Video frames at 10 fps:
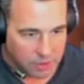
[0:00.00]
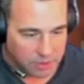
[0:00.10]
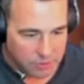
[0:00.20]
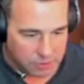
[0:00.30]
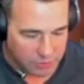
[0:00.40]

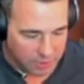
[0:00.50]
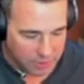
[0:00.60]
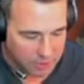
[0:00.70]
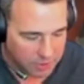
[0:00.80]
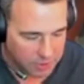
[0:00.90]
so
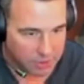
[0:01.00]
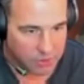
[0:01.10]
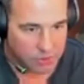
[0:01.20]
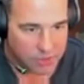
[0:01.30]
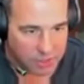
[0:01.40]
that
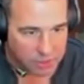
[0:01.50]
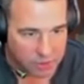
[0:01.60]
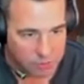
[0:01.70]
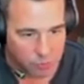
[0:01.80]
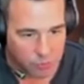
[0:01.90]
you can get a
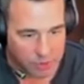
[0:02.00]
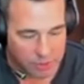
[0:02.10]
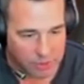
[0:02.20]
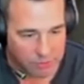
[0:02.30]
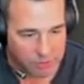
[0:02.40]
smooth
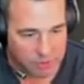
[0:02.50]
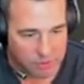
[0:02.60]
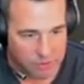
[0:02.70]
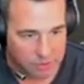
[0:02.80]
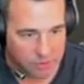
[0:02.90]
landing with it.
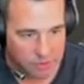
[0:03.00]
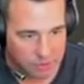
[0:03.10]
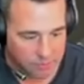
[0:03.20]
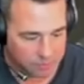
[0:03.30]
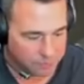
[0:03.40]
So
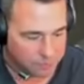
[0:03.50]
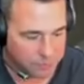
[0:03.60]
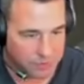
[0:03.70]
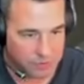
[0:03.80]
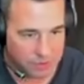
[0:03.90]

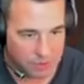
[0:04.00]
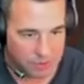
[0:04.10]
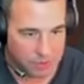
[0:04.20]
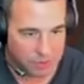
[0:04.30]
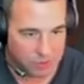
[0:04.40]
let's go ahead
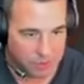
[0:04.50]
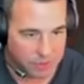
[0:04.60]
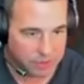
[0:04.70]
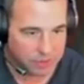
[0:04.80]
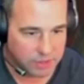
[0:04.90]
and try
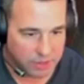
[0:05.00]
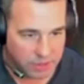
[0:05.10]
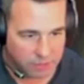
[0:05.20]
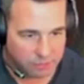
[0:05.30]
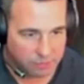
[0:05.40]
this out.